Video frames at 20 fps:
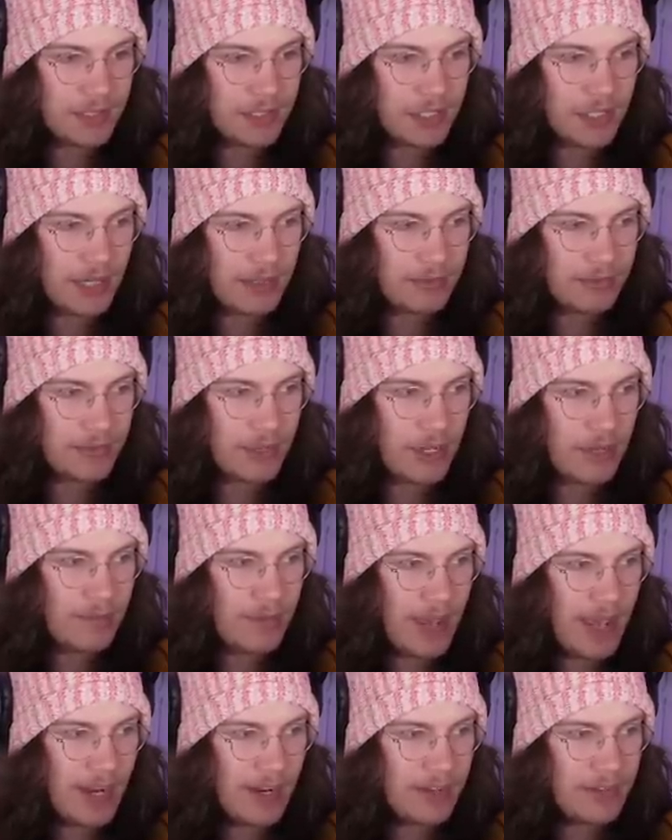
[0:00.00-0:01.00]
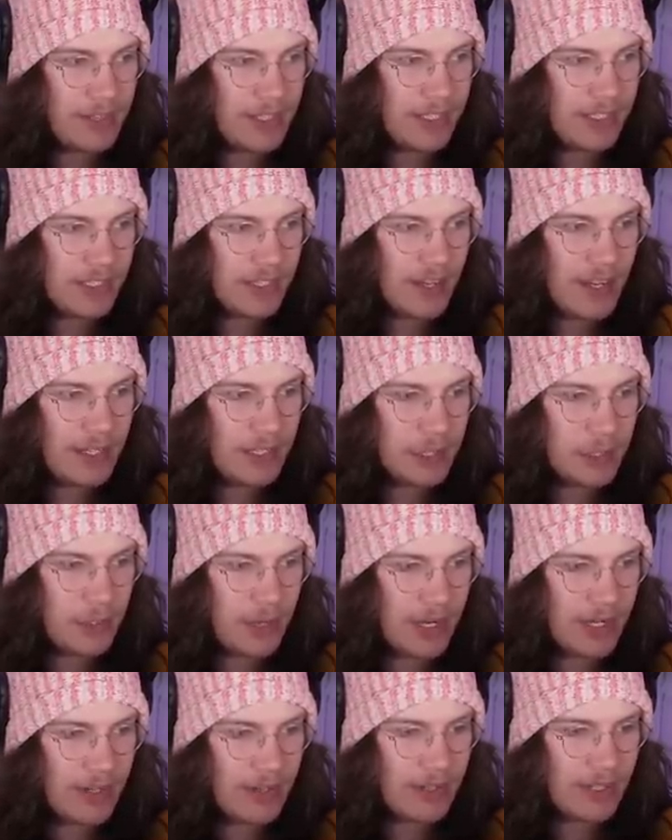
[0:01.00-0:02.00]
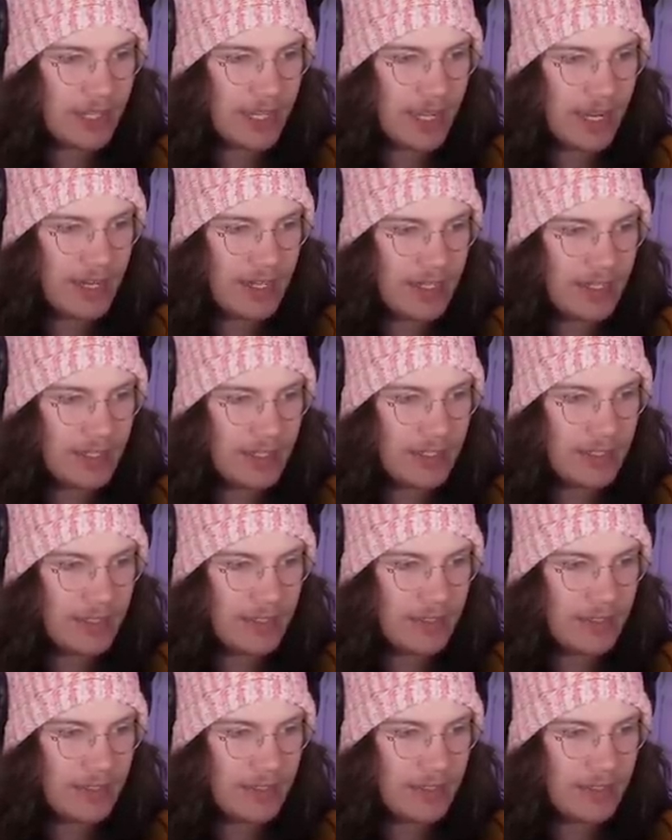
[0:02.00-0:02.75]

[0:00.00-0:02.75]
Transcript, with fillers: Should I go back on this side and try to go get it?